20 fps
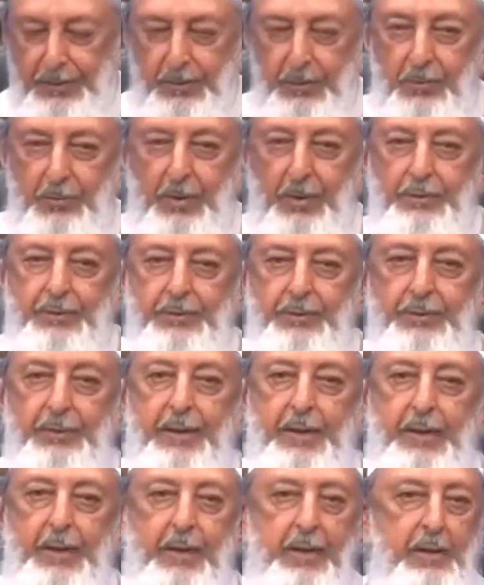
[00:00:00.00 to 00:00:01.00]
you want
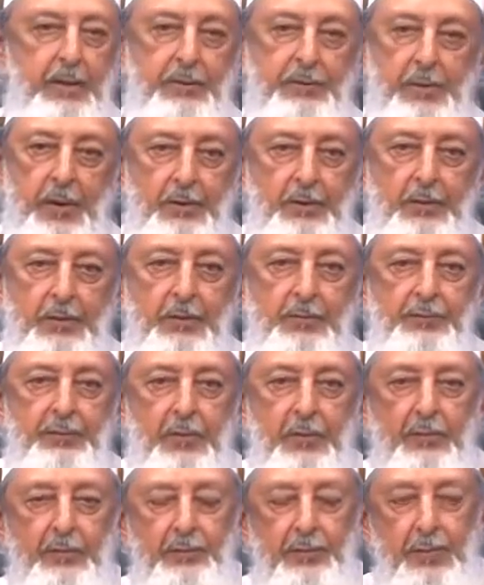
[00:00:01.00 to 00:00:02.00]
today. It's not going to
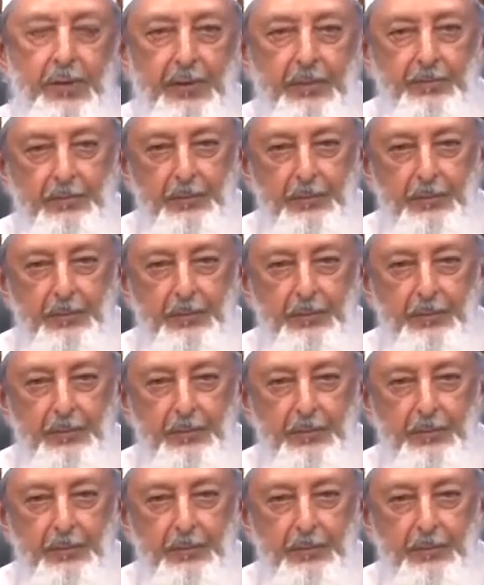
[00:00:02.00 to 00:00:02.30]
fall for it.